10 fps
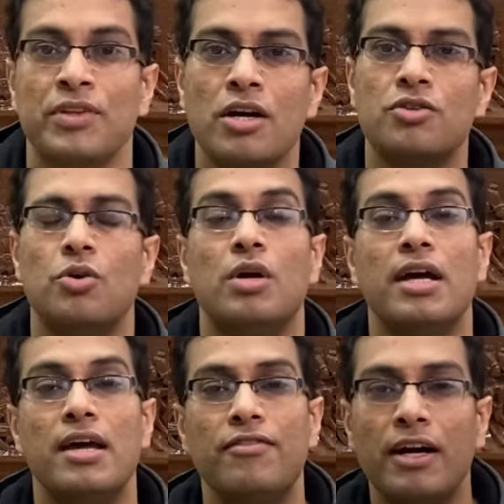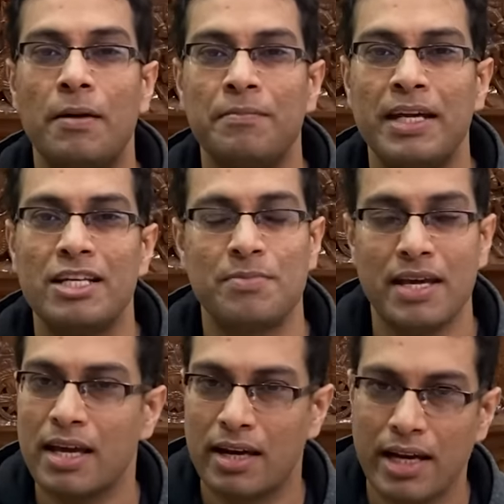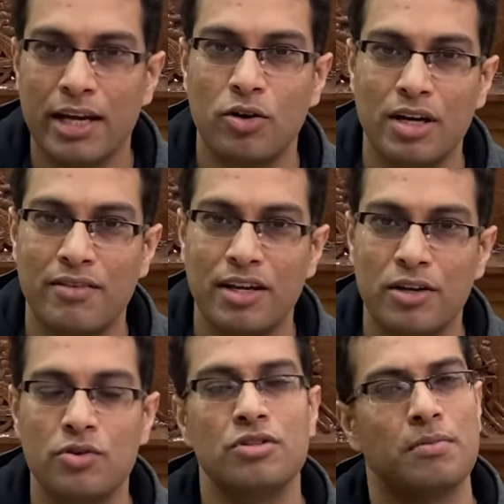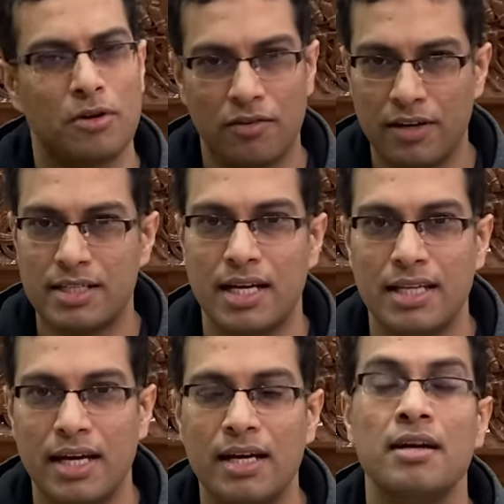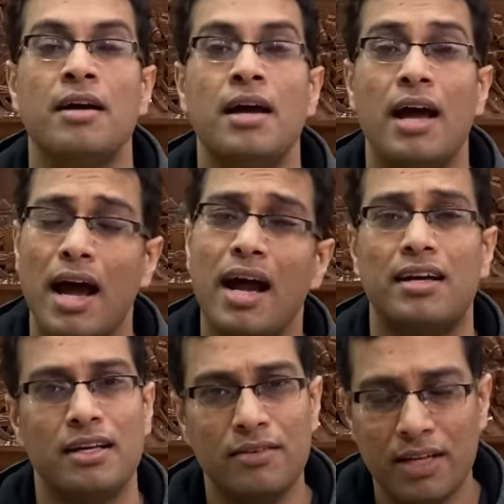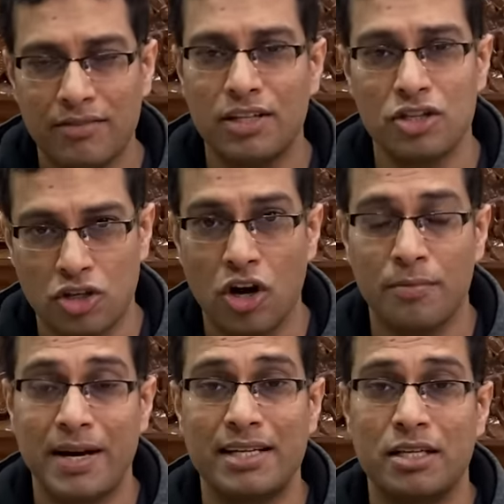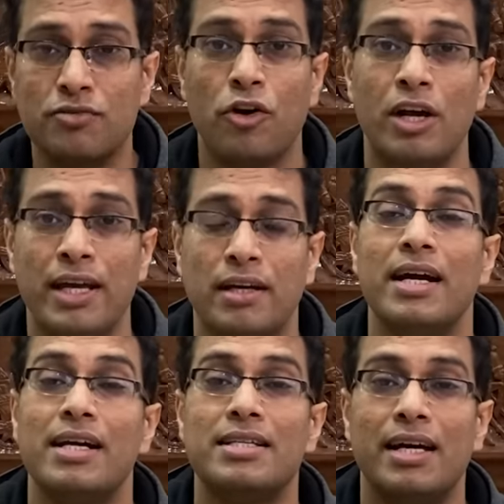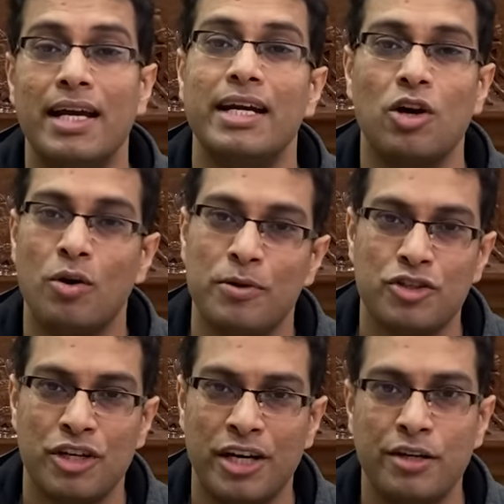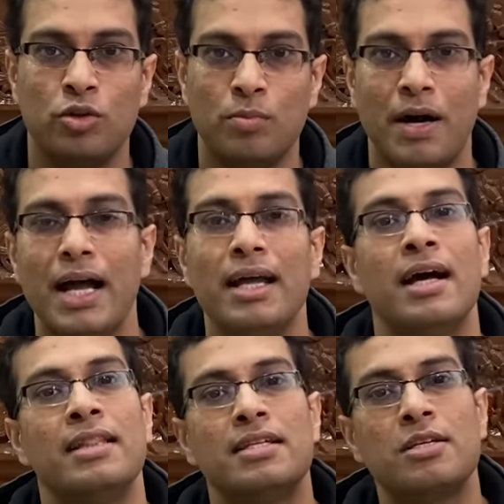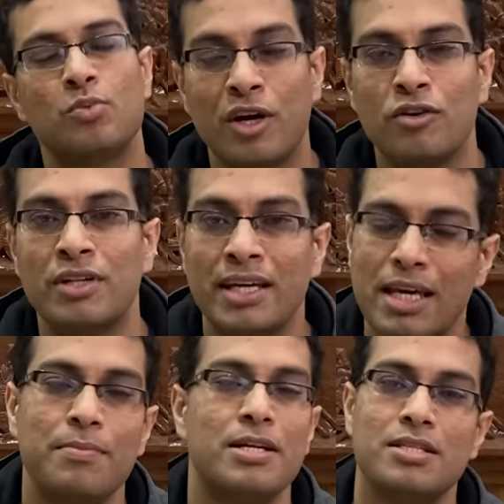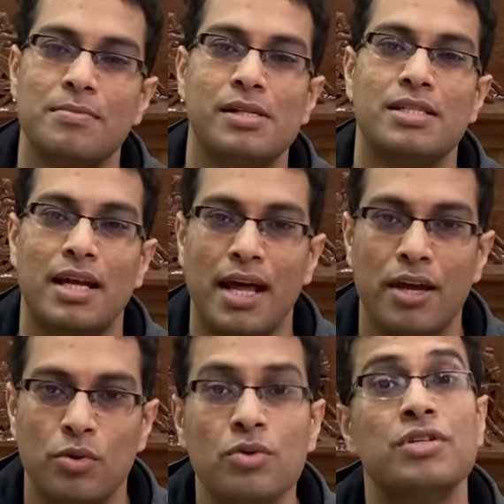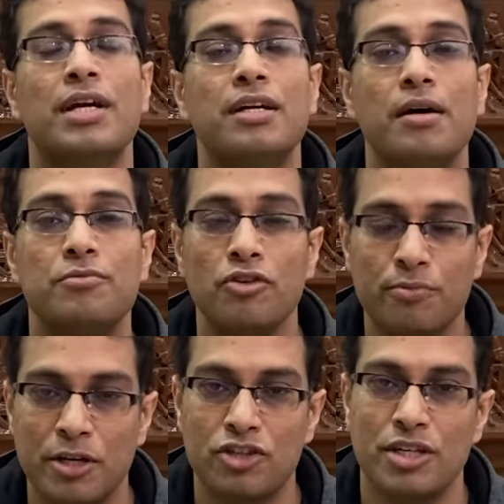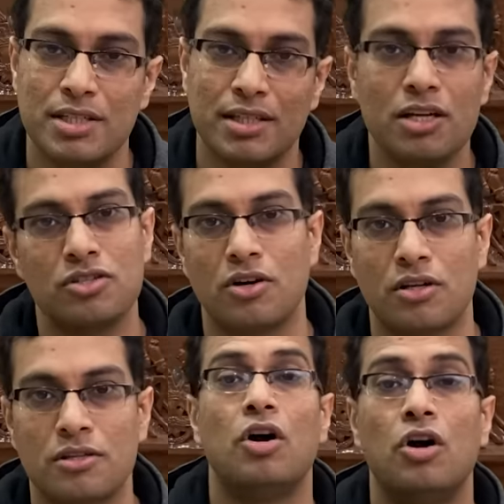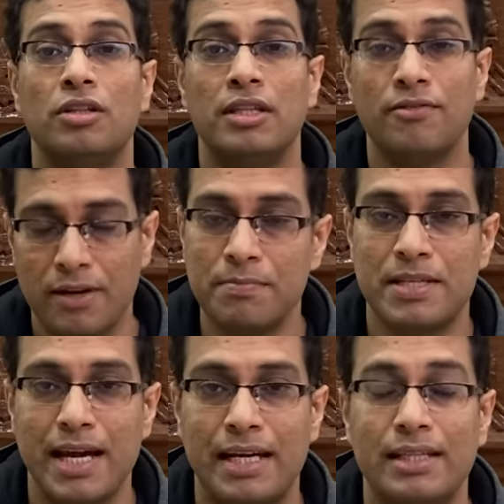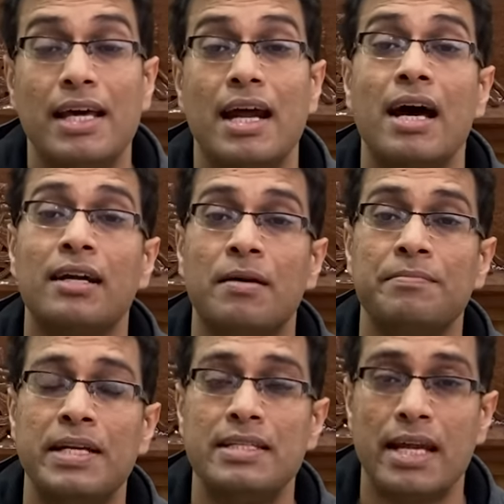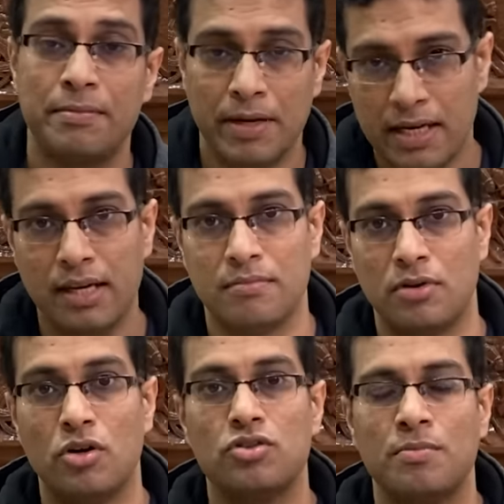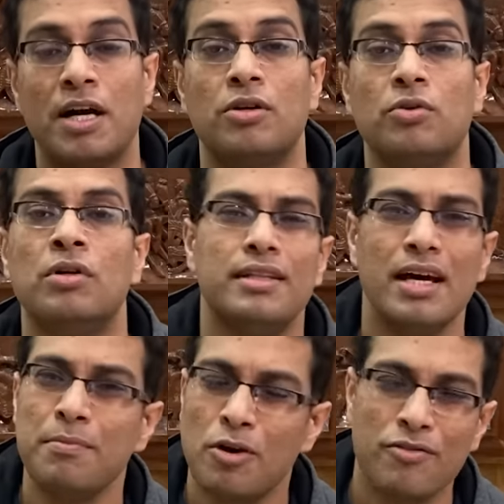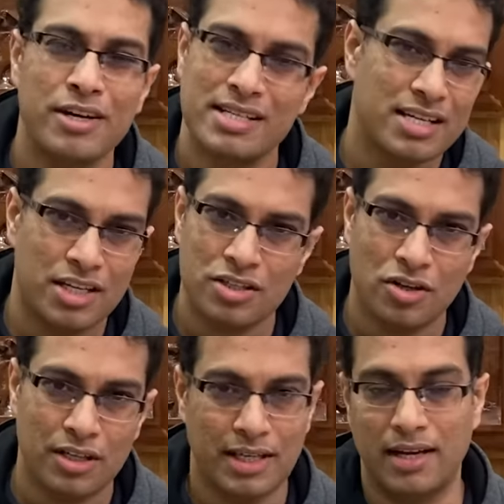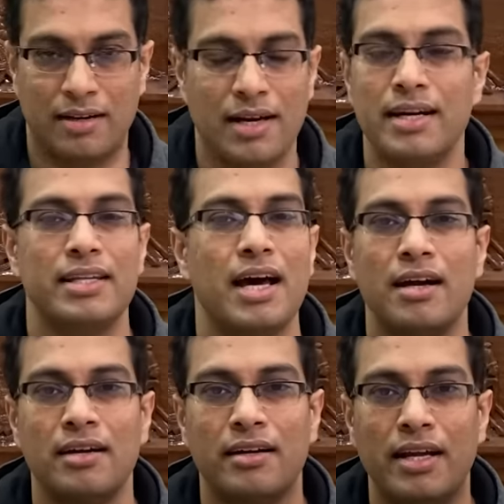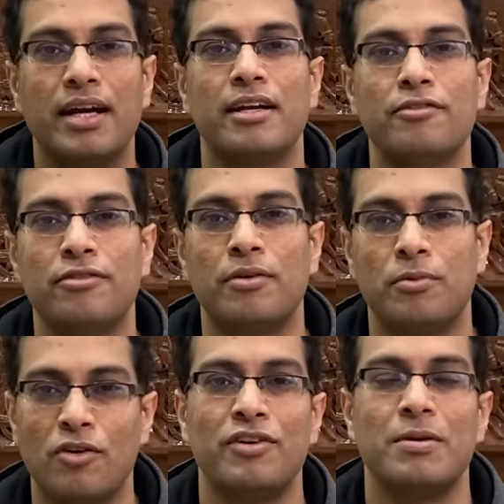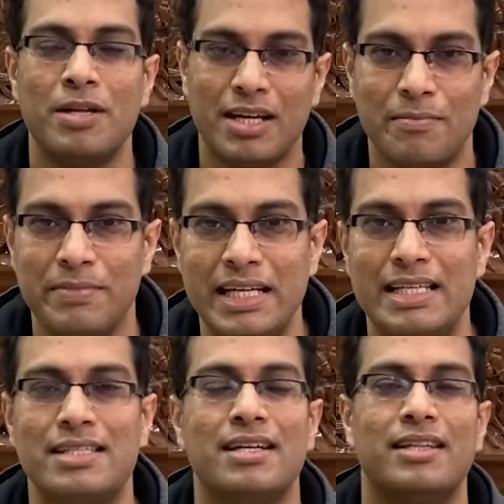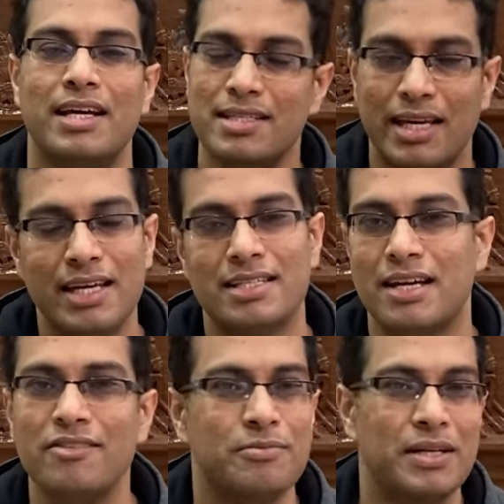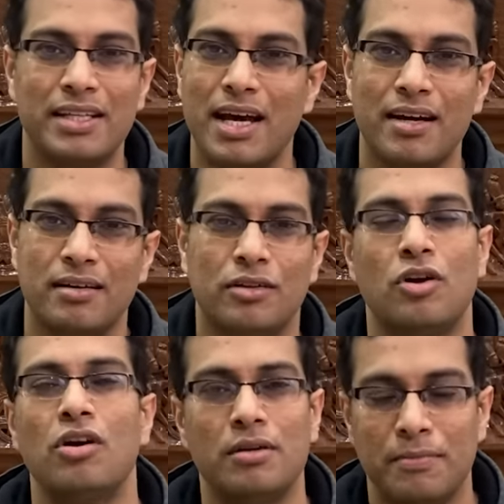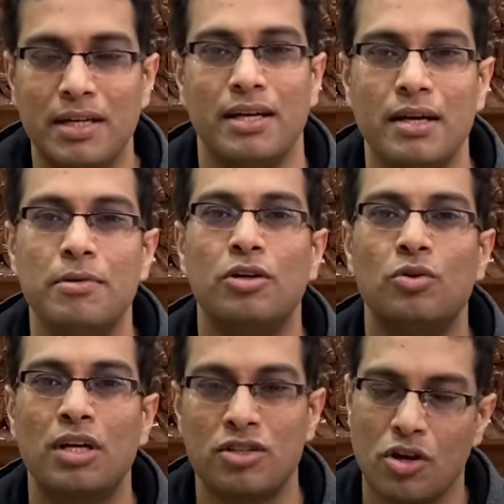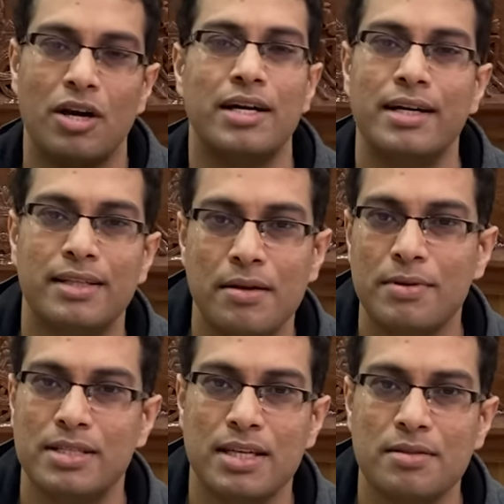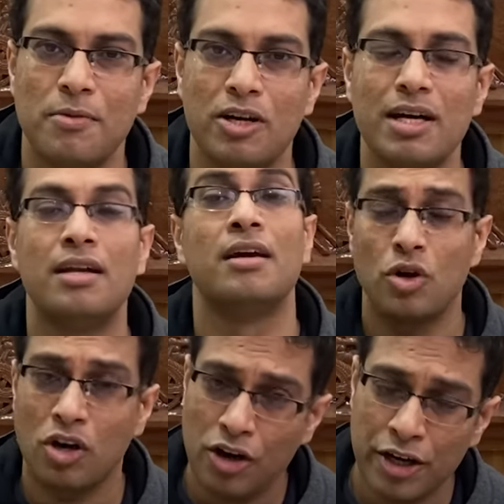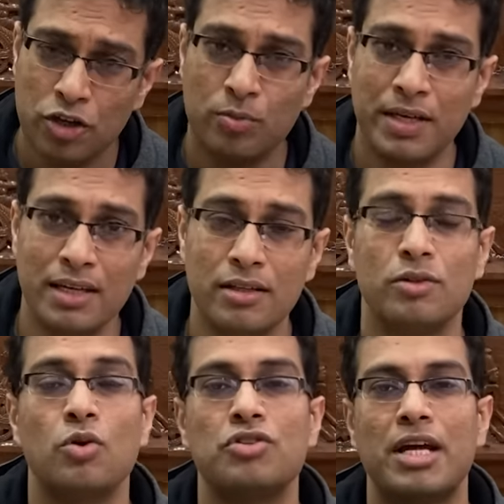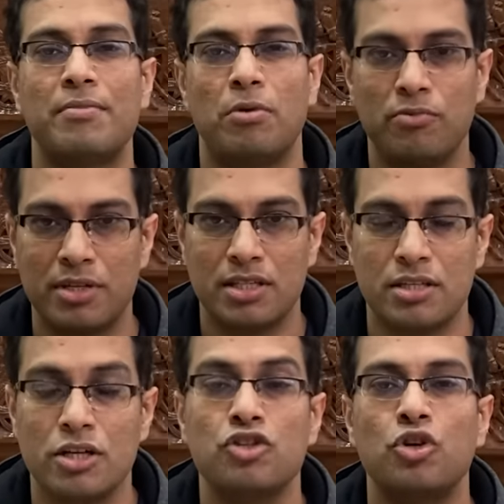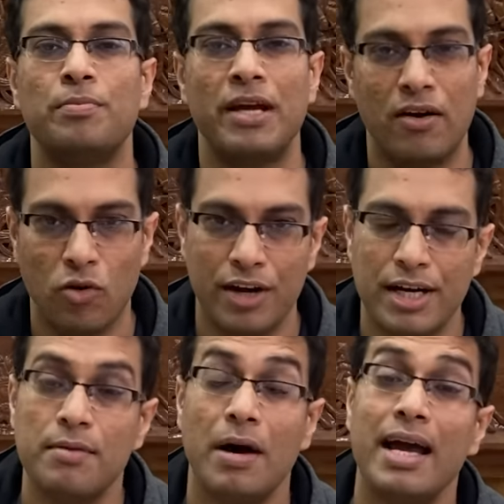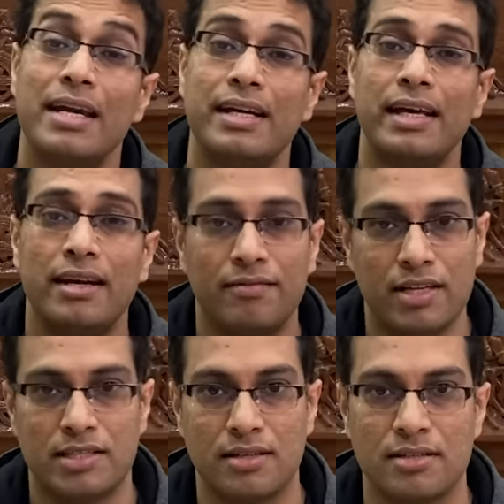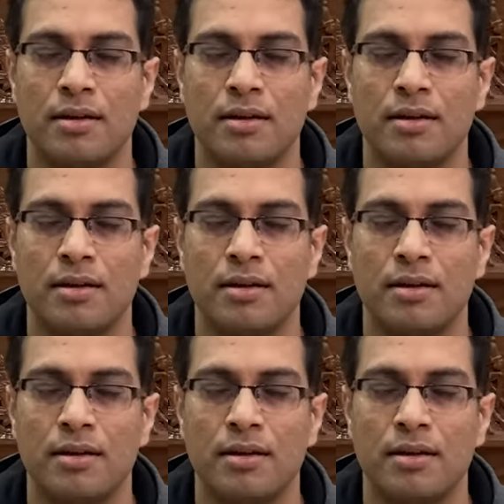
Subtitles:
So if a company is making really good revenues, profits are there, and even if the stock price is falling, it's a great opportunity to buy. And this is one of the key principles that I use in terms of purchasing the stocks. On the flip side, there are companies like Paytm or Zomato. Their profits are just not there, right? They are negative profitable companies. They are selling stuff, but they are not being able to consolidate their business model. So according to me, those type of businesses should be avoided by retail investors.